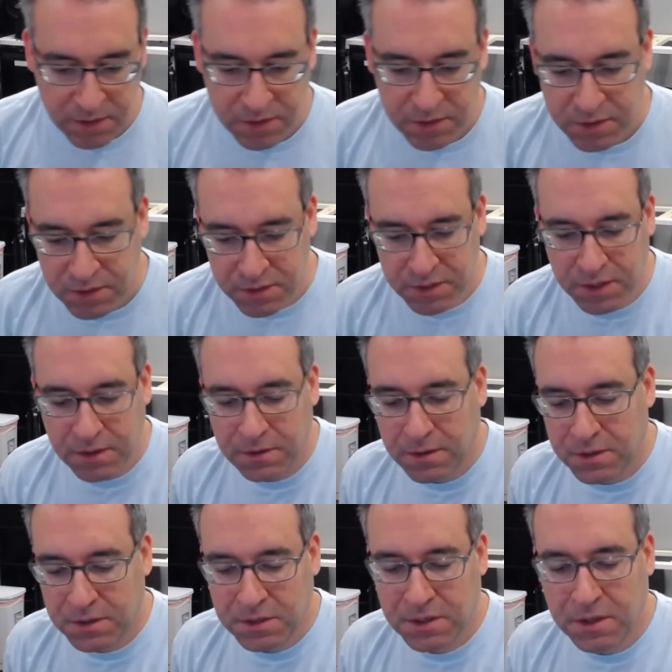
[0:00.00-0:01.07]
So
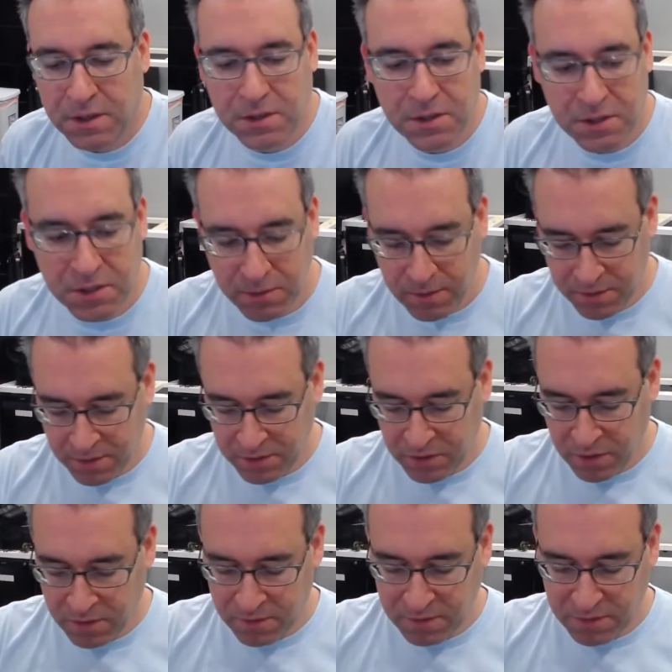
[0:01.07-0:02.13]
let's just see what the
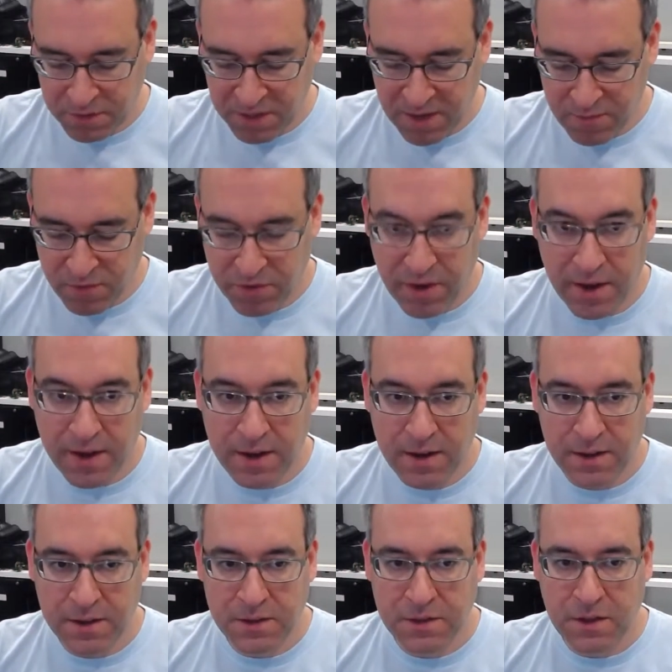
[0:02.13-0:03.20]
total assembled height
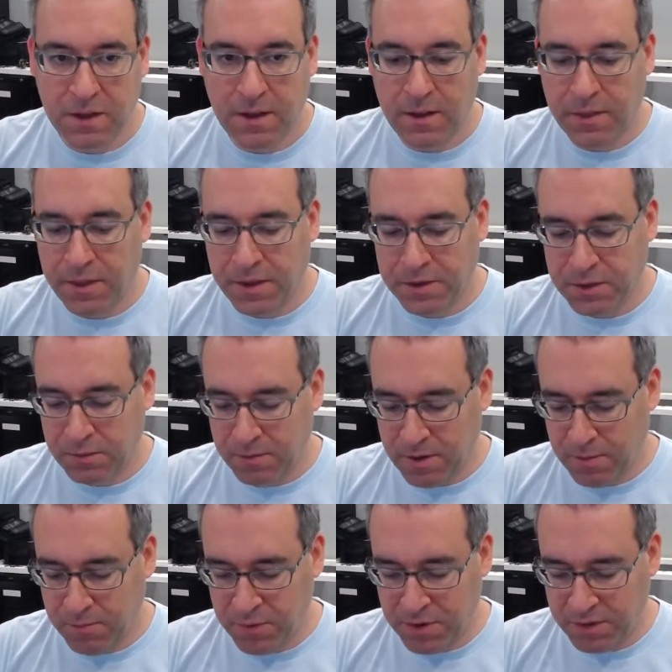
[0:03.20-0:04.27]
is on this when I
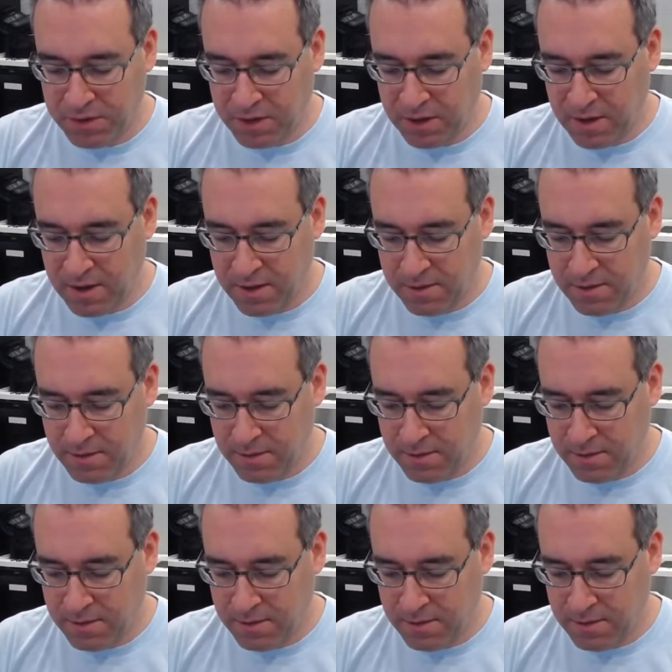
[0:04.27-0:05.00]
put it together,